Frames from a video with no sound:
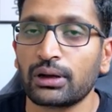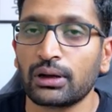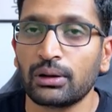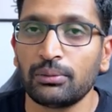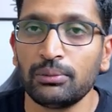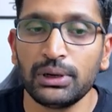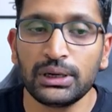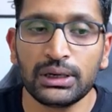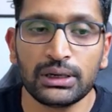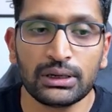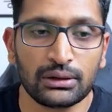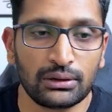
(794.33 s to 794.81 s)

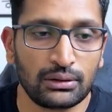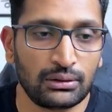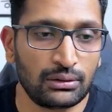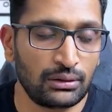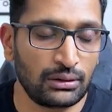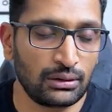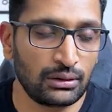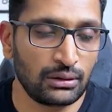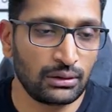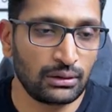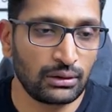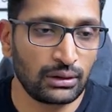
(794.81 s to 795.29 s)
commit
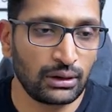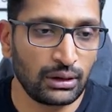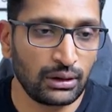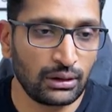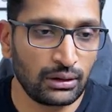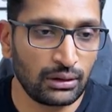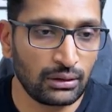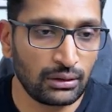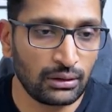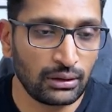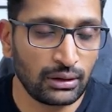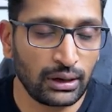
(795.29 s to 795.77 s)

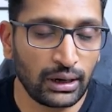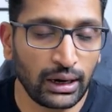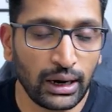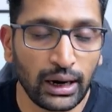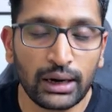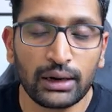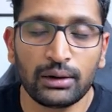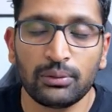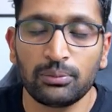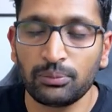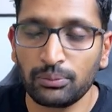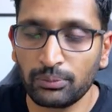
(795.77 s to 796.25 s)

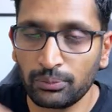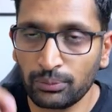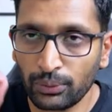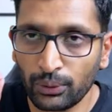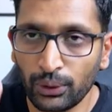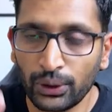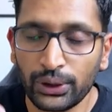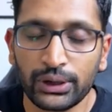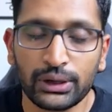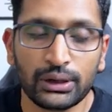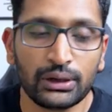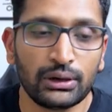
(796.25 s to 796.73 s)
had
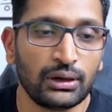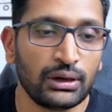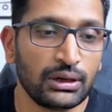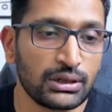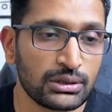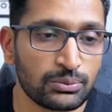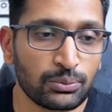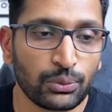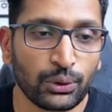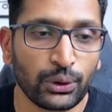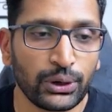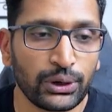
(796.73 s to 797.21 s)
point
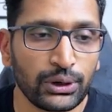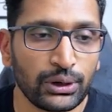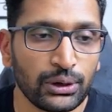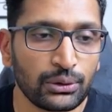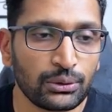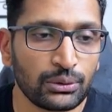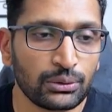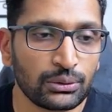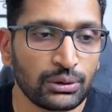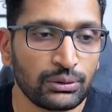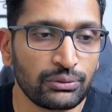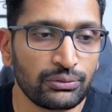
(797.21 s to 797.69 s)
is
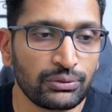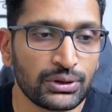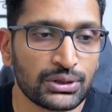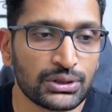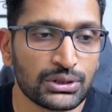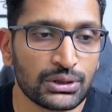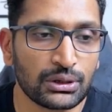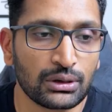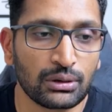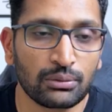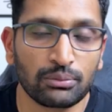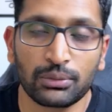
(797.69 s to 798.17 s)
pointing to the
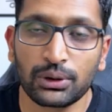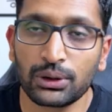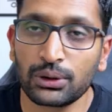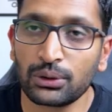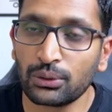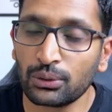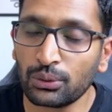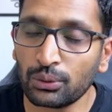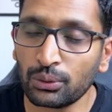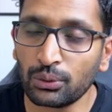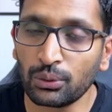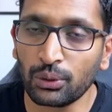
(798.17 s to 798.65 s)
feature number
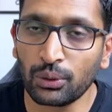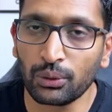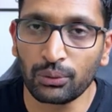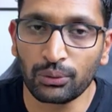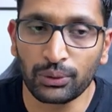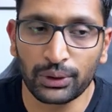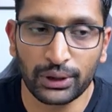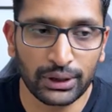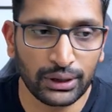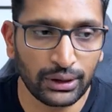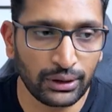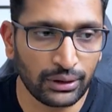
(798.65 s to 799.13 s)
2
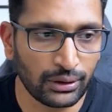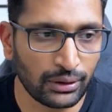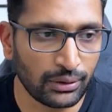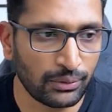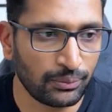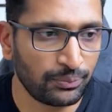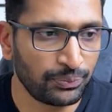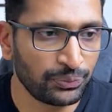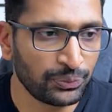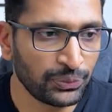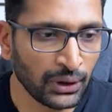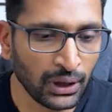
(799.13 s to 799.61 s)
over
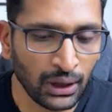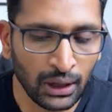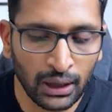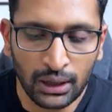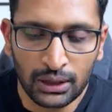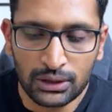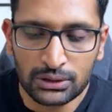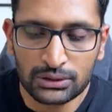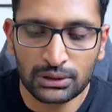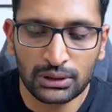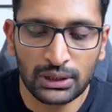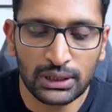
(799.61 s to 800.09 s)
here.
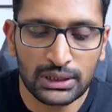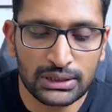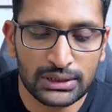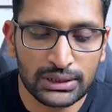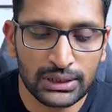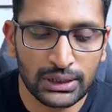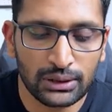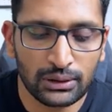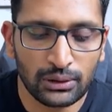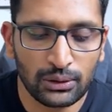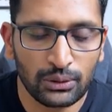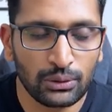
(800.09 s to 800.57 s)
So let's
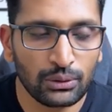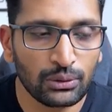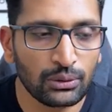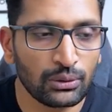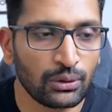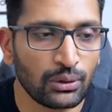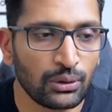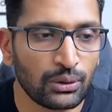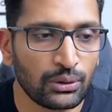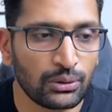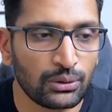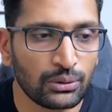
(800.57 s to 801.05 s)
take a look
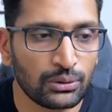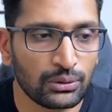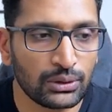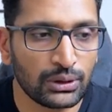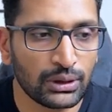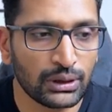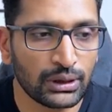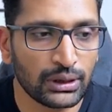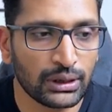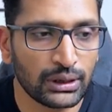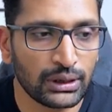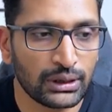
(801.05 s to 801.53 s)
onto
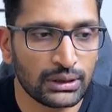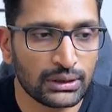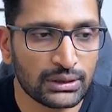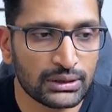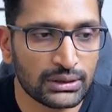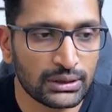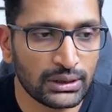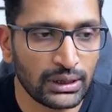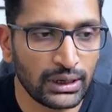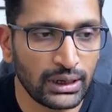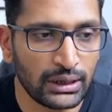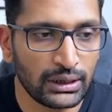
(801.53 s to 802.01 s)
the git
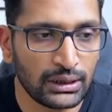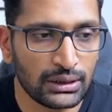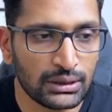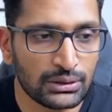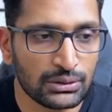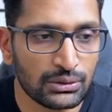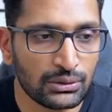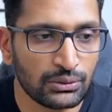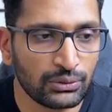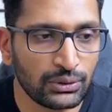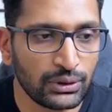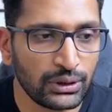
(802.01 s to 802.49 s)

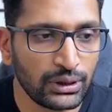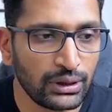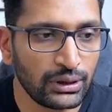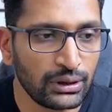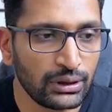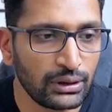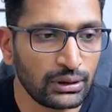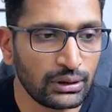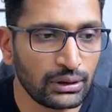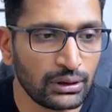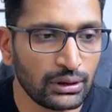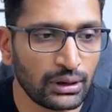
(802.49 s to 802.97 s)
status over
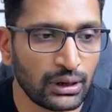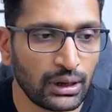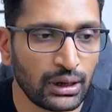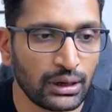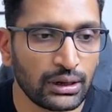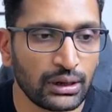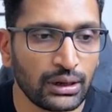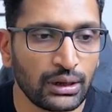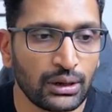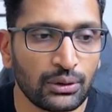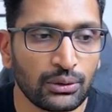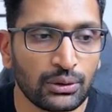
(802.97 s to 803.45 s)
here.
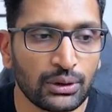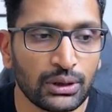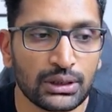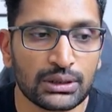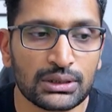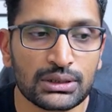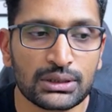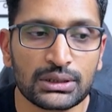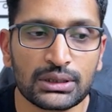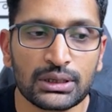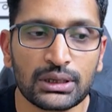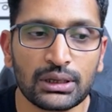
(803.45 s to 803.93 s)
And here you
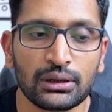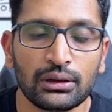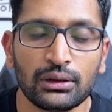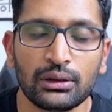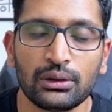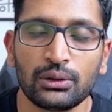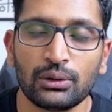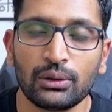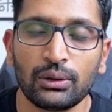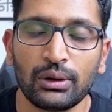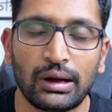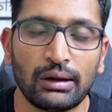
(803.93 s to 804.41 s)
can see
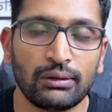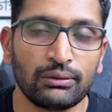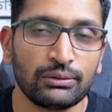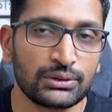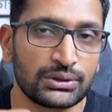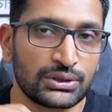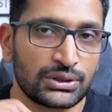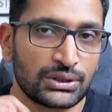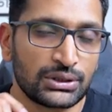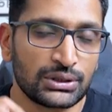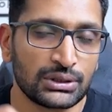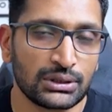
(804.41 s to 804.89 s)
you
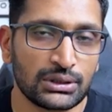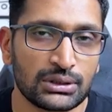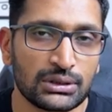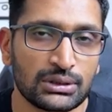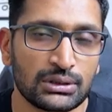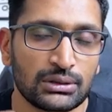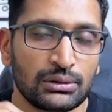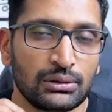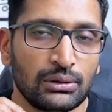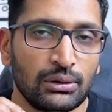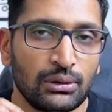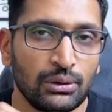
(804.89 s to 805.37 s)
have
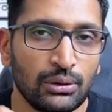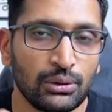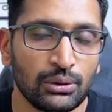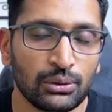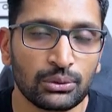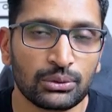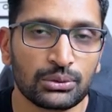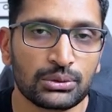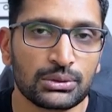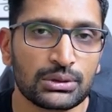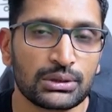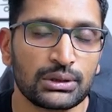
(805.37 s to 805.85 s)
just
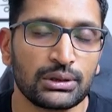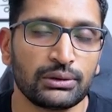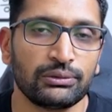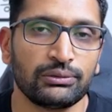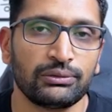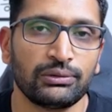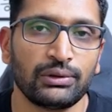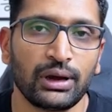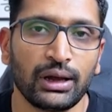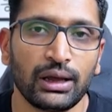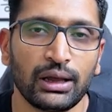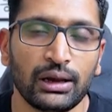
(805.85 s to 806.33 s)
lost the
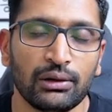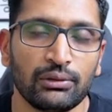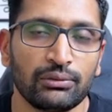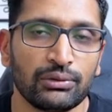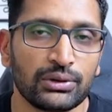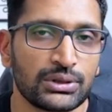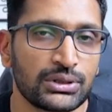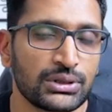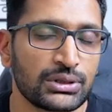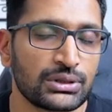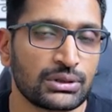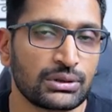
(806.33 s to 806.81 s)
file,
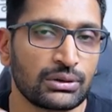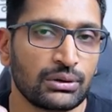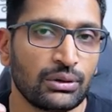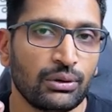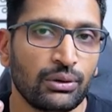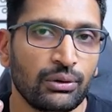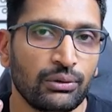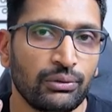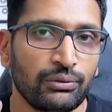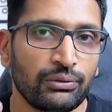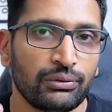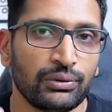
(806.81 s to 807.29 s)
which is
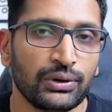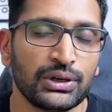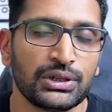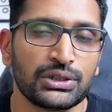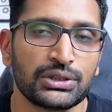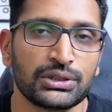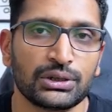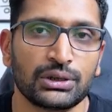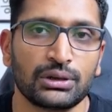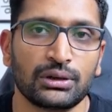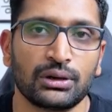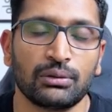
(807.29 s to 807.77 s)
your
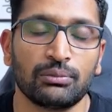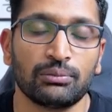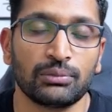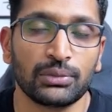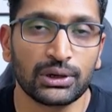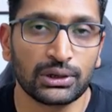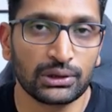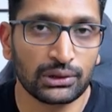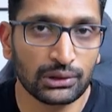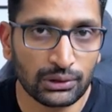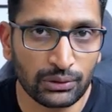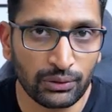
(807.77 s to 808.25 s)
feature
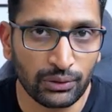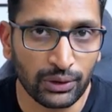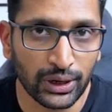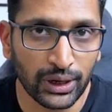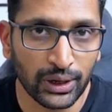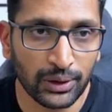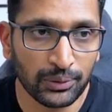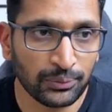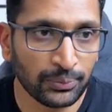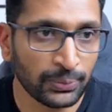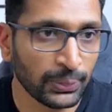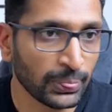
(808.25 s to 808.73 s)
number
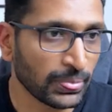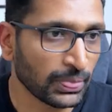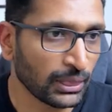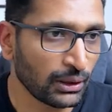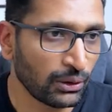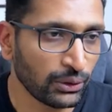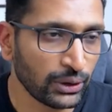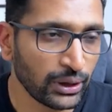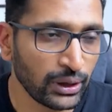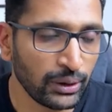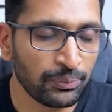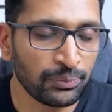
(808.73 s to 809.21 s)
3.
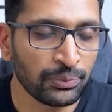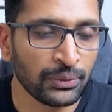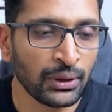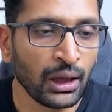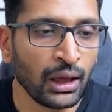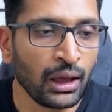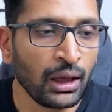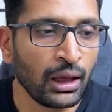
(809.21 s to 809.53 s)
Okay.